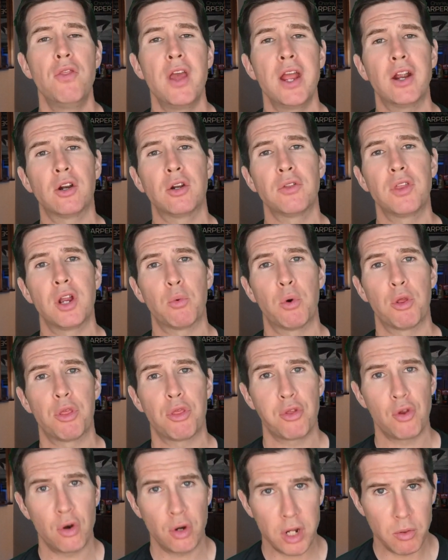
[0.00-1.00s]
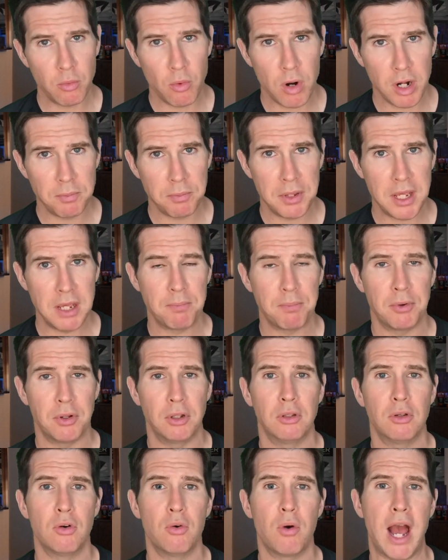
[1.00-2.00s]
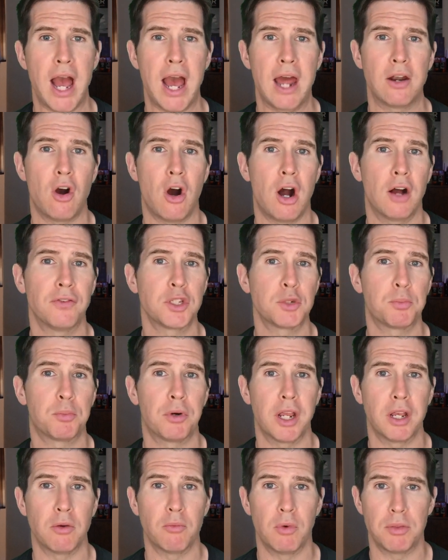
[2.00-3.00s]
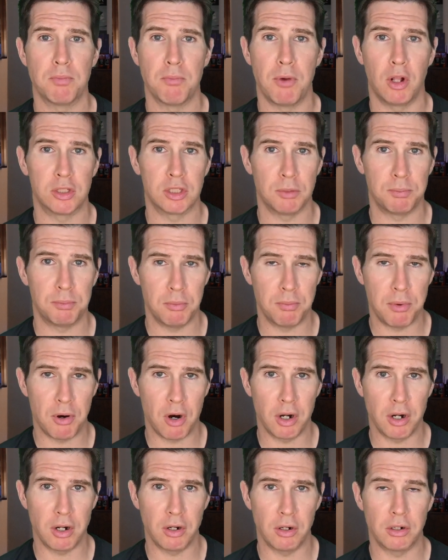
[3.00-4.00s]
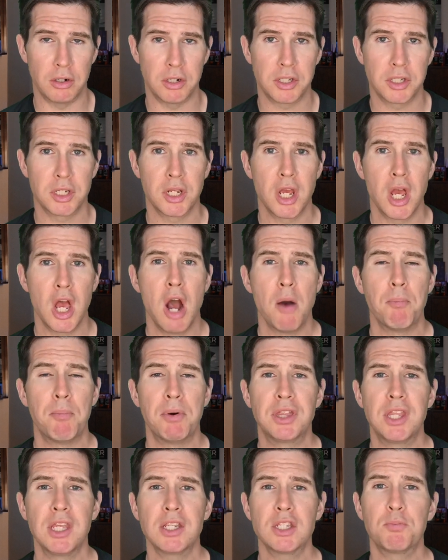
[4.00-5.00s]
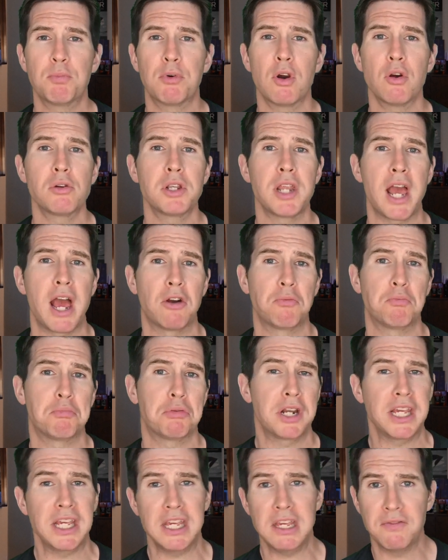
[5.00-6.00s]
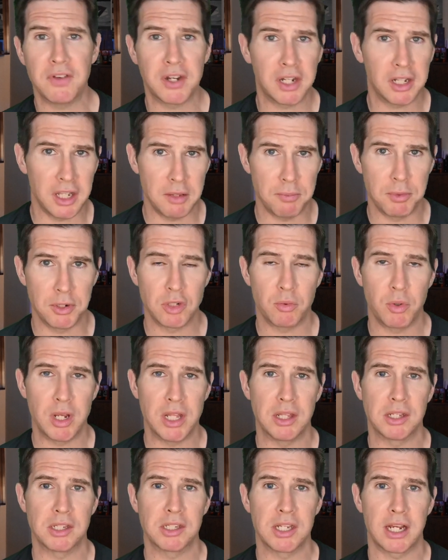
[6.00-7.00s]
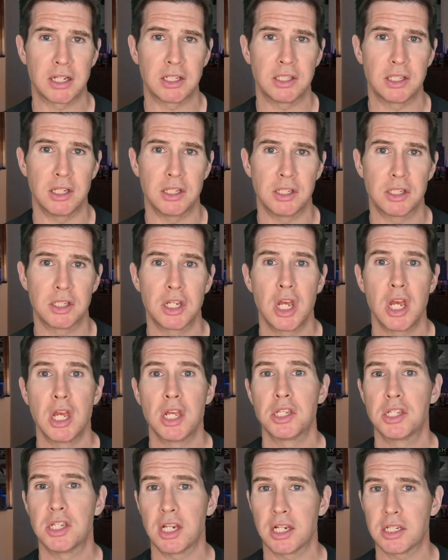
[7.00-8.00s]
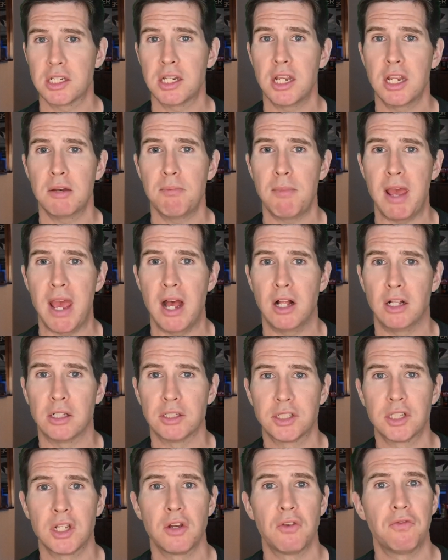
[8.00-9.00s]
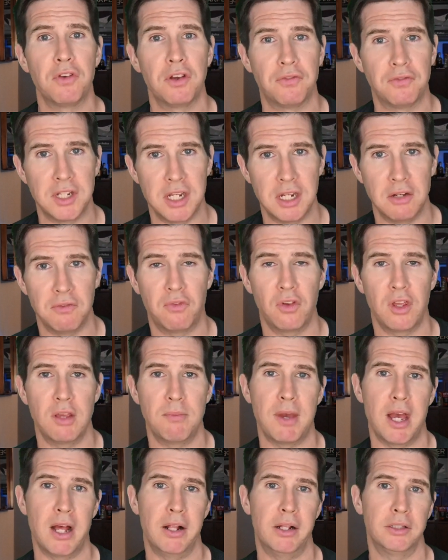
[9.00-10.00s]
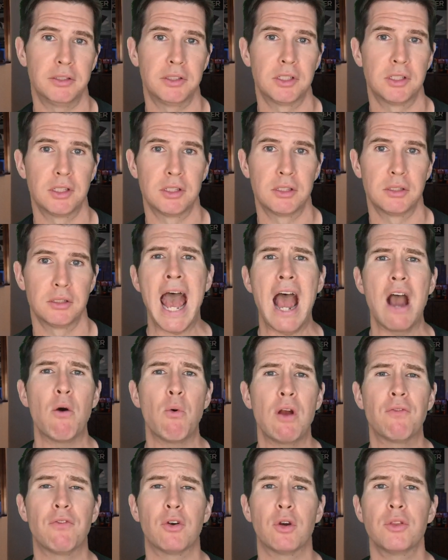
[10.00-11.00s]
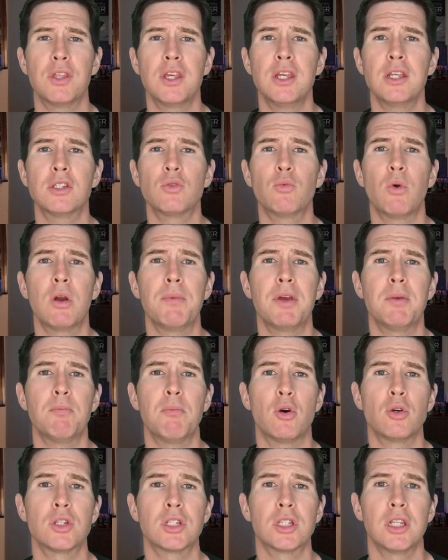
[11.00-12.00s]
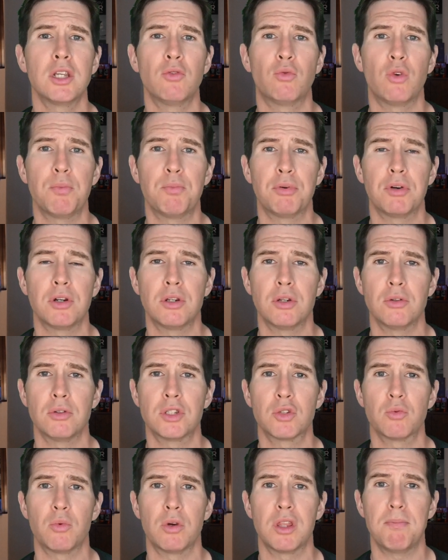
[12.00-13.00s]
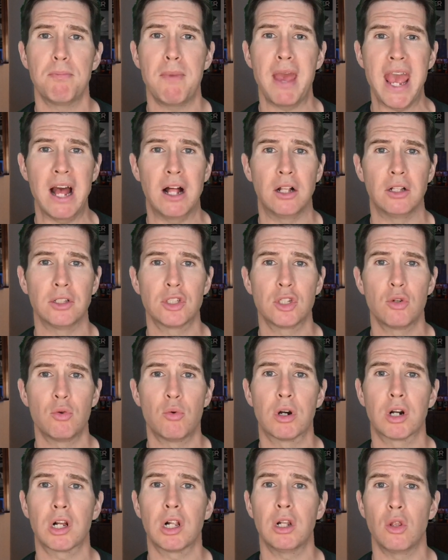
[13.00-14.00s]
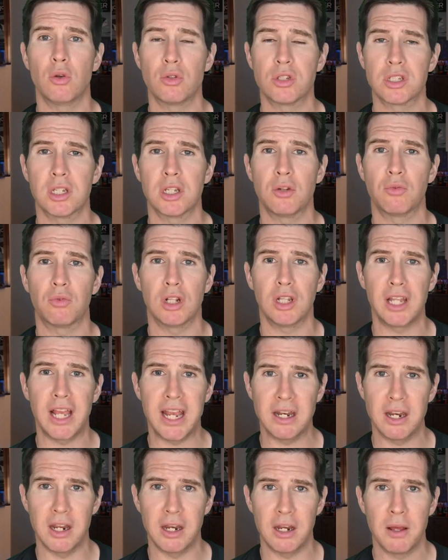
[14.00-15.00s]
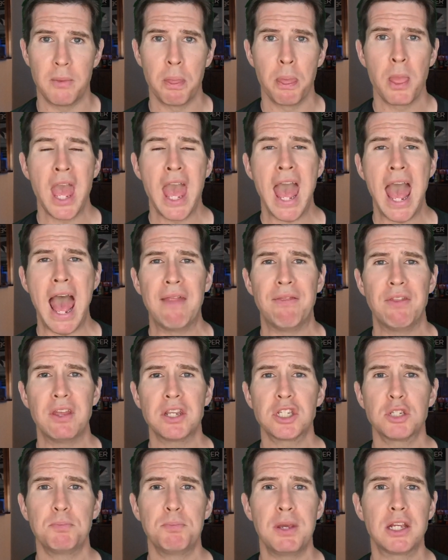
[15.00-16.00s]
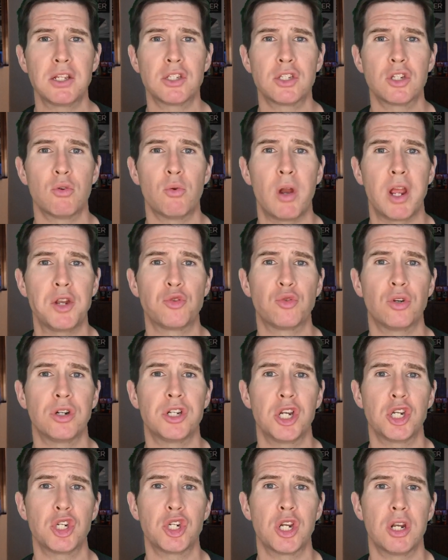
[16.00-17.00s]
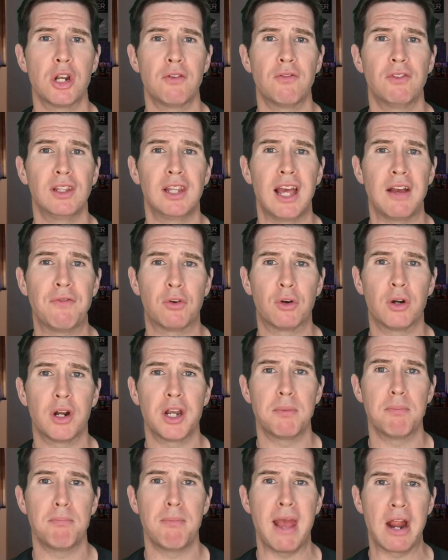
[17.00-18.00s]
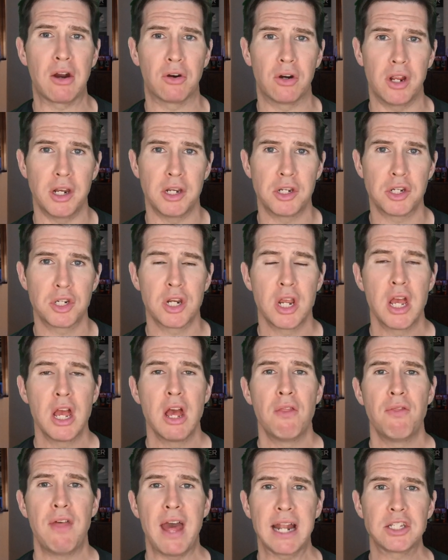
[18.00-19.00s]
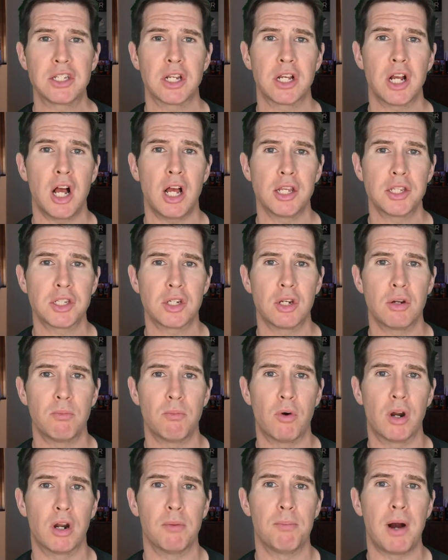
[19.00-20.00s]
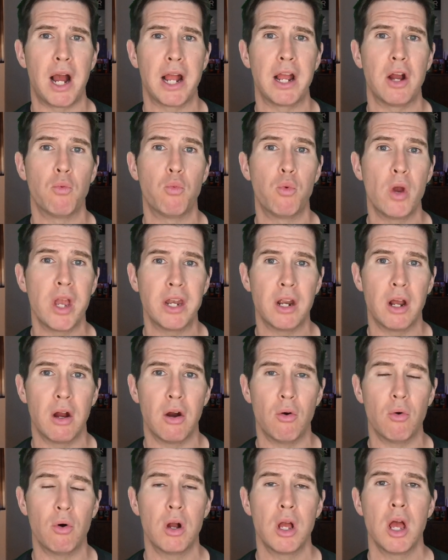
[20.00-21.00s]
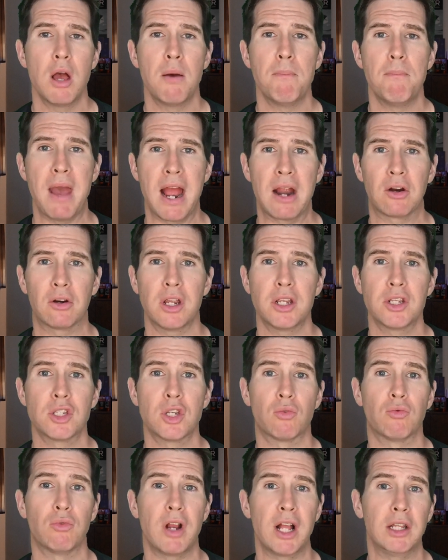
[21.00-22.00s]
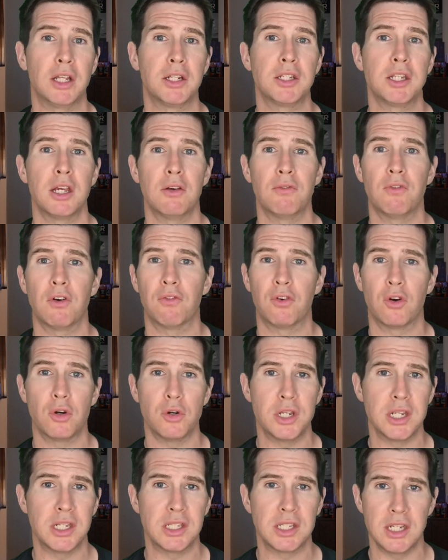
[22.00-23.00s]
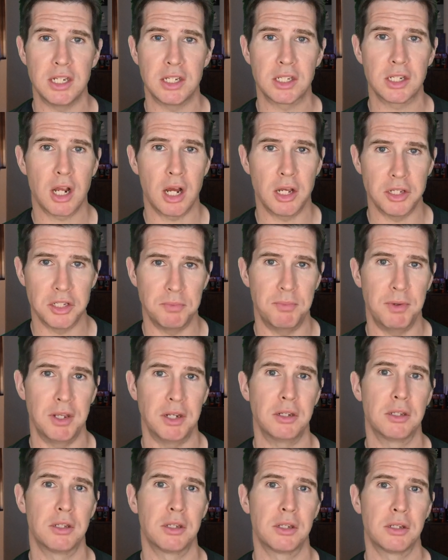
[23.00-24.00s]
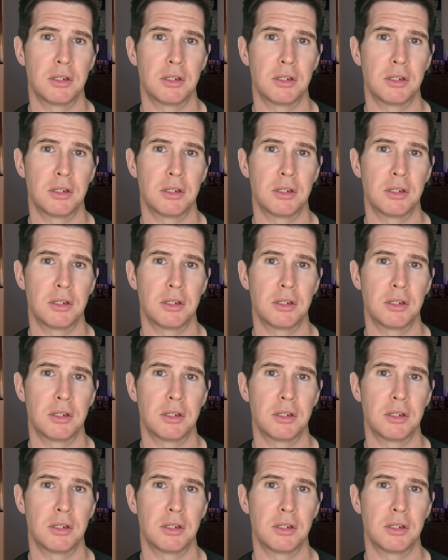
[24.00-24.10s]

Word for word: There, there were thirty-one people who had offspring with multiple partners, but this broke down pretty evenly between the sexes, sixteen males, fifteen females. However, these women mostly reproduced with males who were closely related, and this speaks to a tradition of leveret marriage, That's a custom whereby a widow marries a relative of her deceased husband.